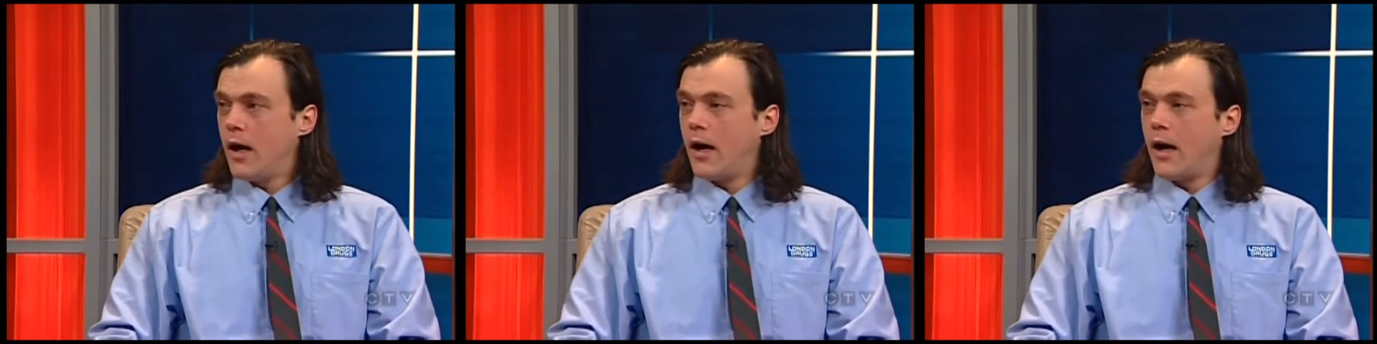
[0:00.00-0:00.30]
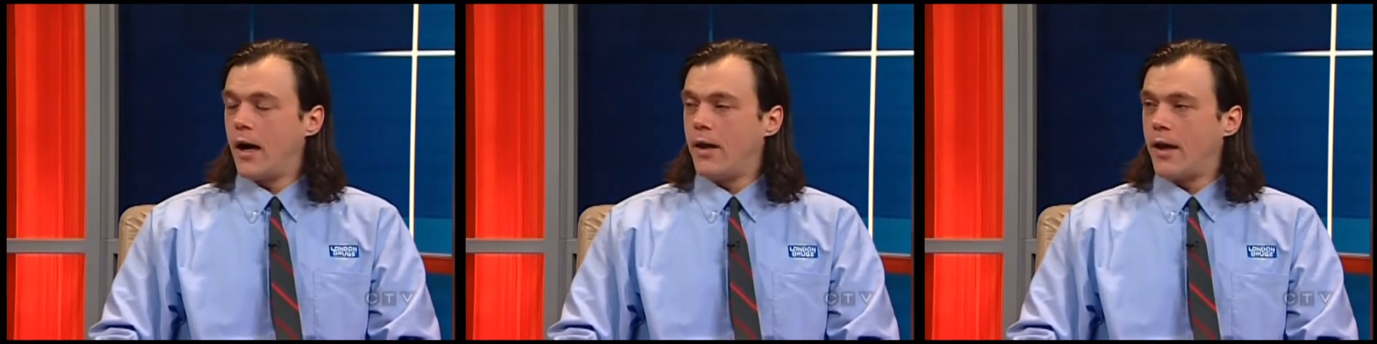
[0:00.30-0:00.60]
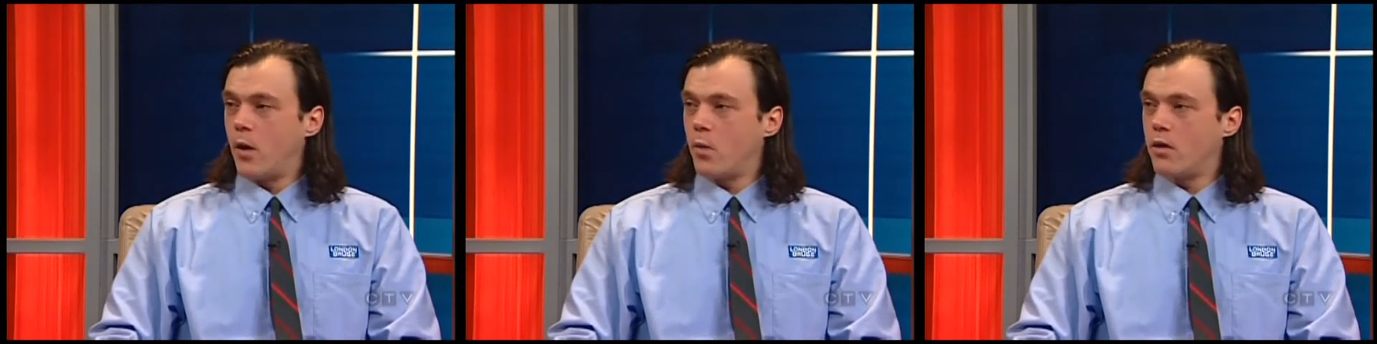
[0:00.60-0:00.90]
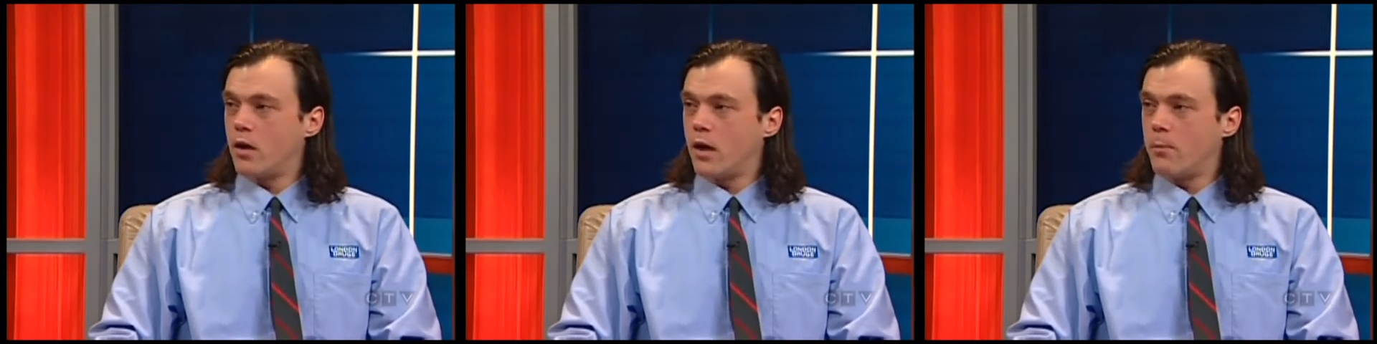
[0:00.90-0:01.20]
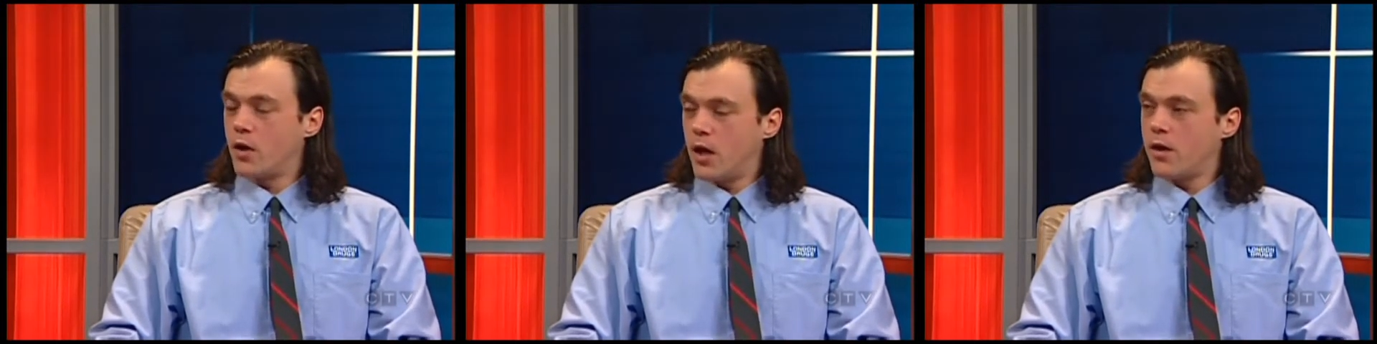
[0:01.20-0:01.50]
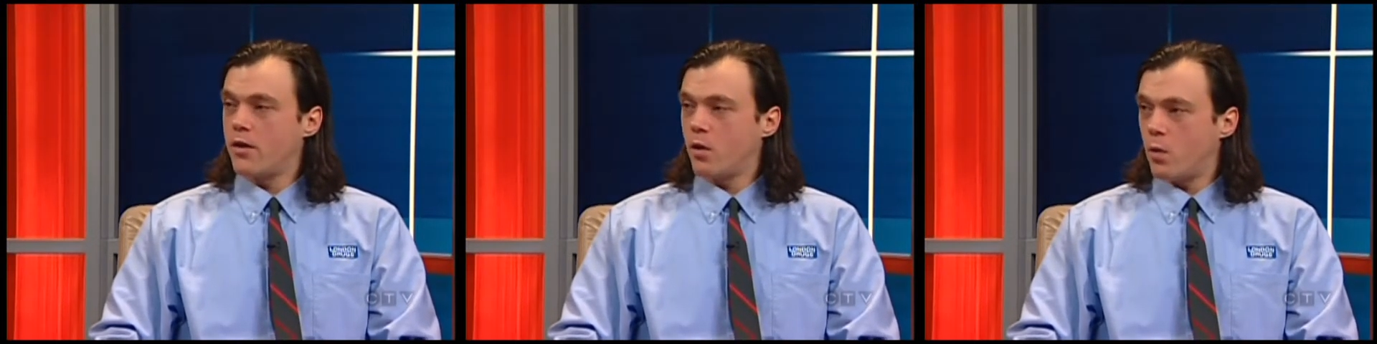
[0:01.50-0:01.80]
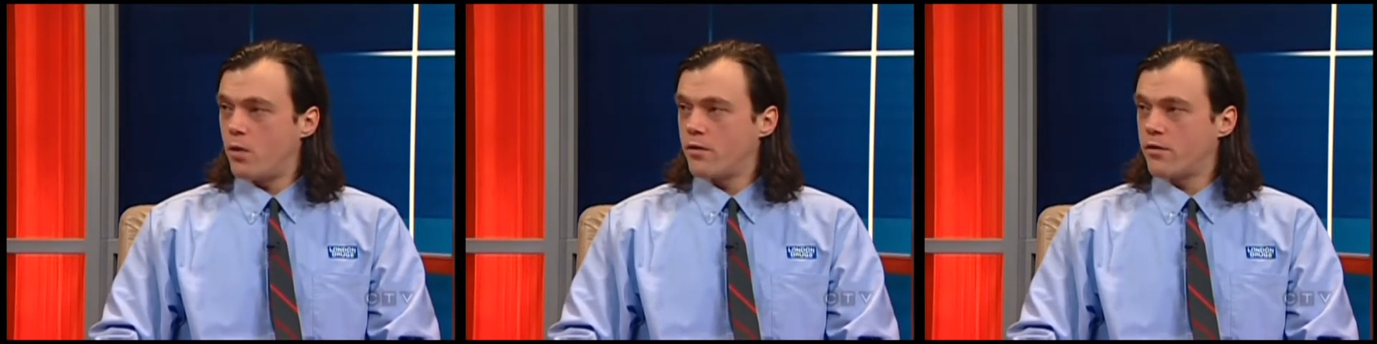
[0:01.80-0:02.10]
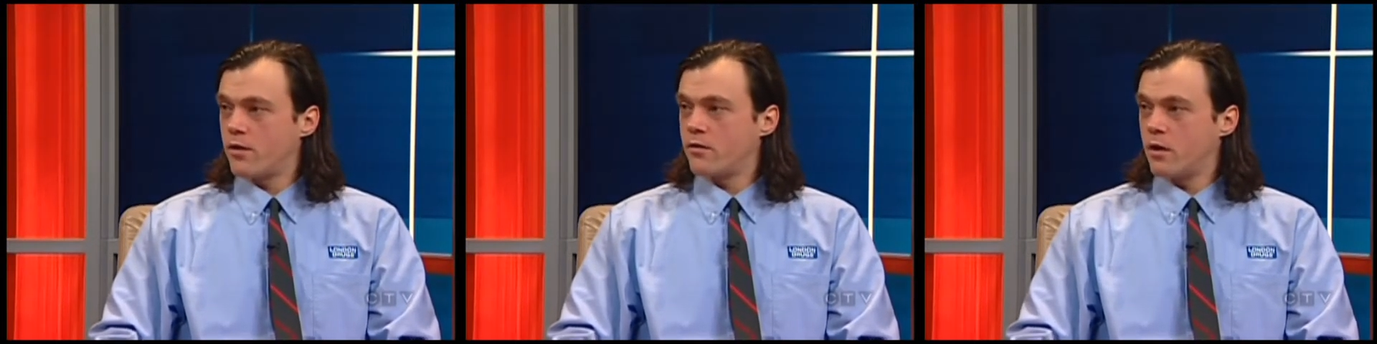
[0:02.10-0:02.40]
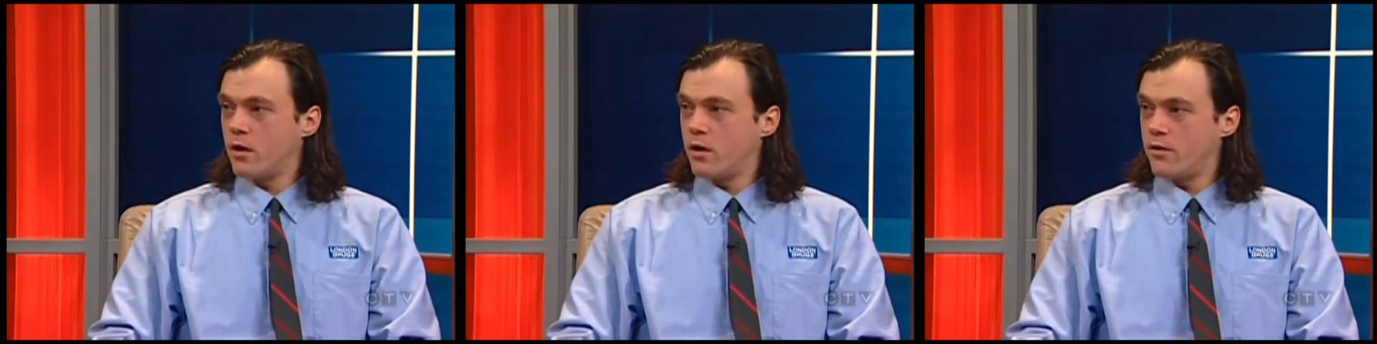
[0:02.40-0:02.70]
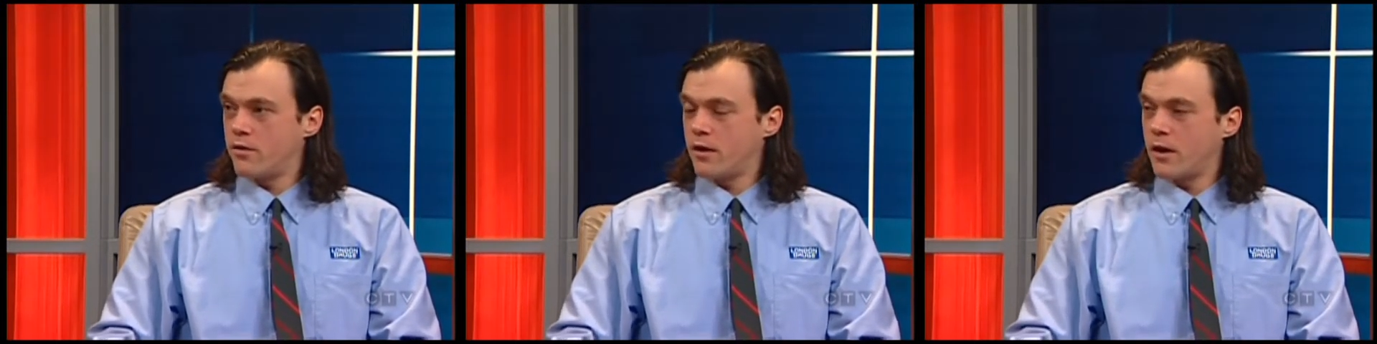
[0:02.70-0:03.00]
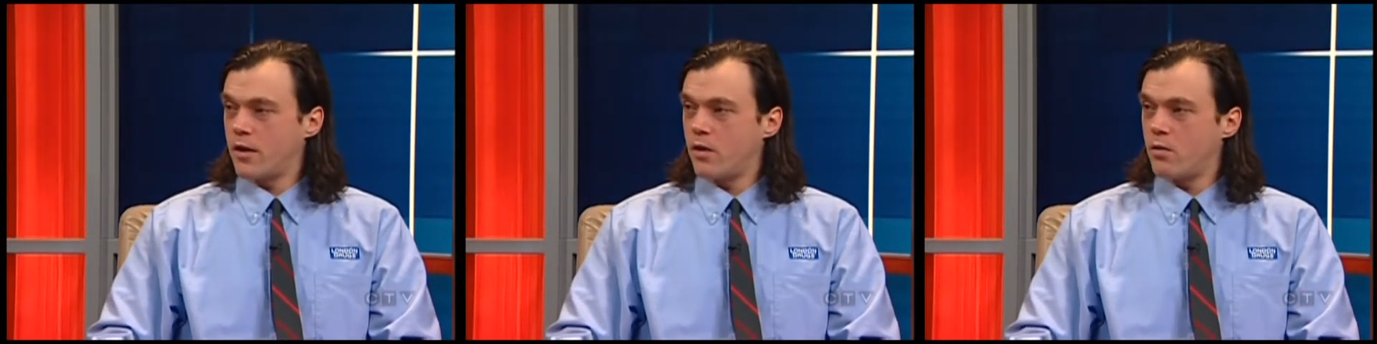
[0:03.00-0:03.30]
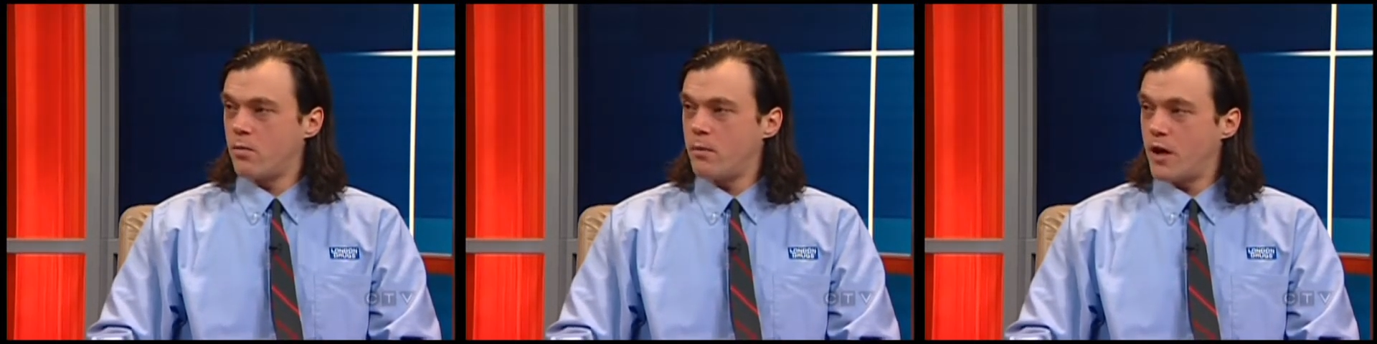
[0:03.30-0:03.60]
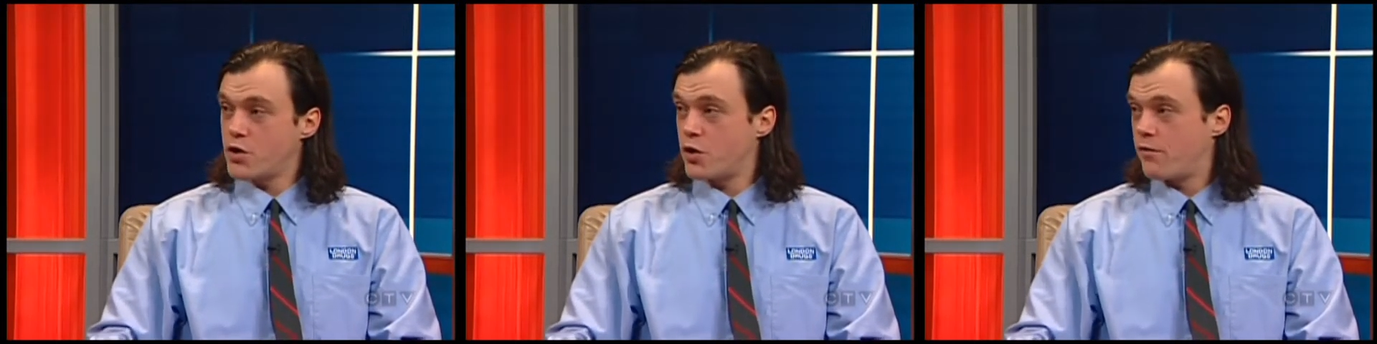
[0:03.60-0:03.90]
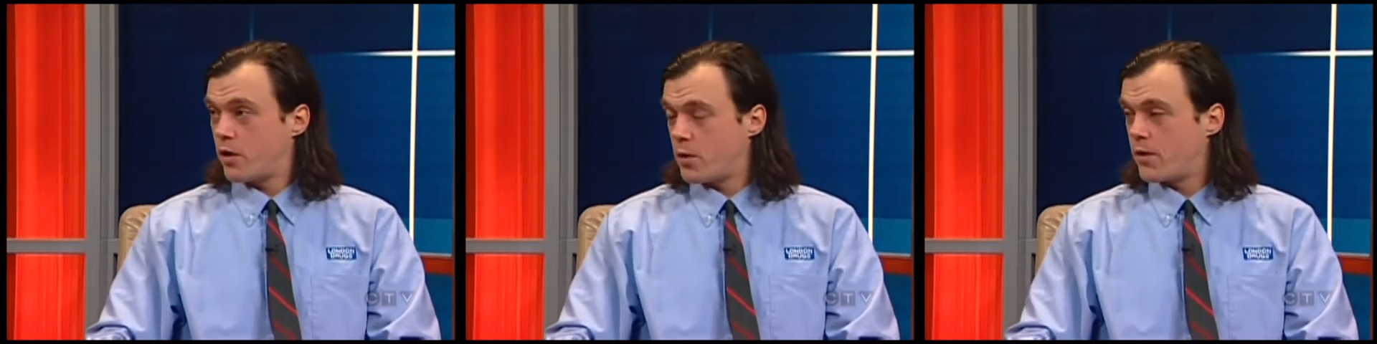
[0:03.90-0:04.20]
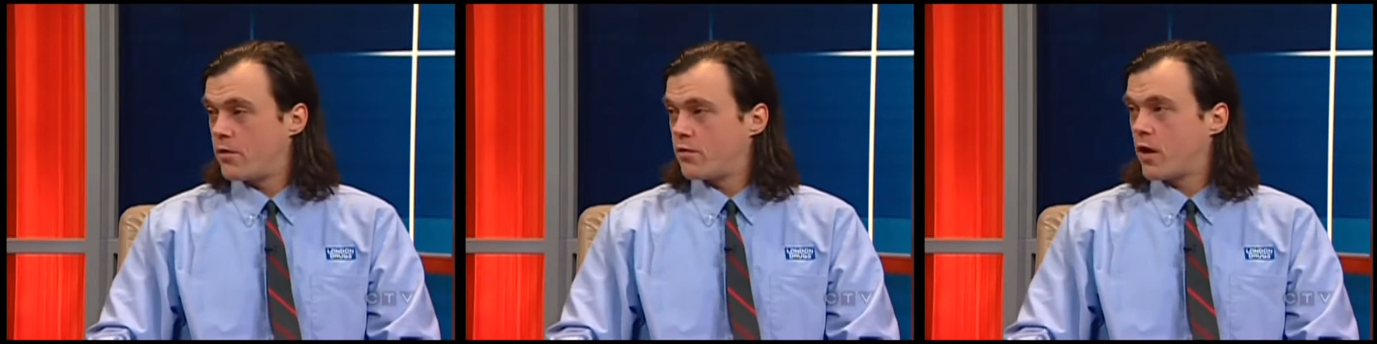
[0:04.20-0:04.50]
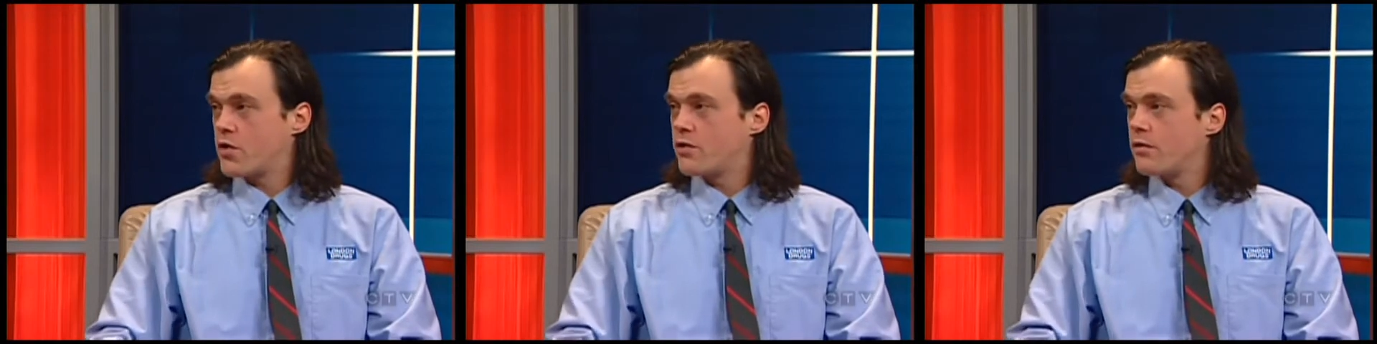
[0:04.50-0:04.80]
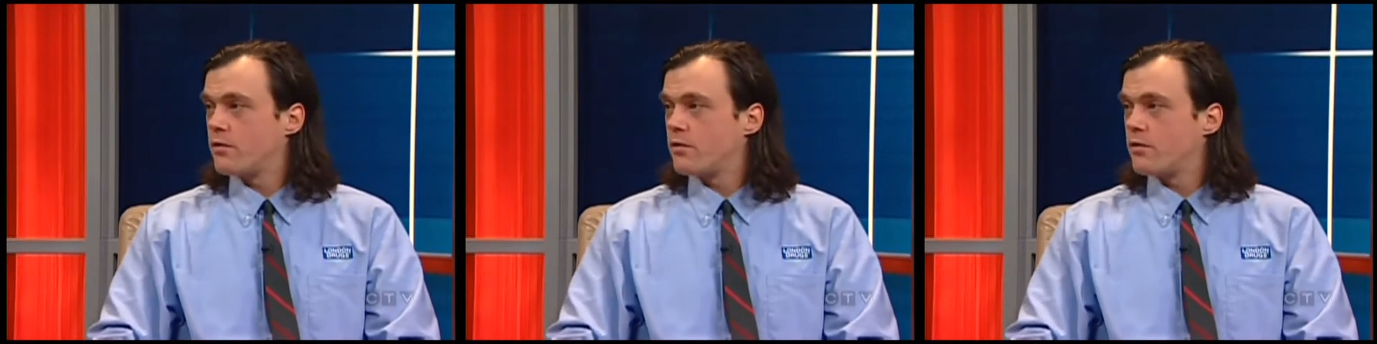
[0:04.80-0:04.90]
and that will plug the holes as long as you make sure you follow their instructions.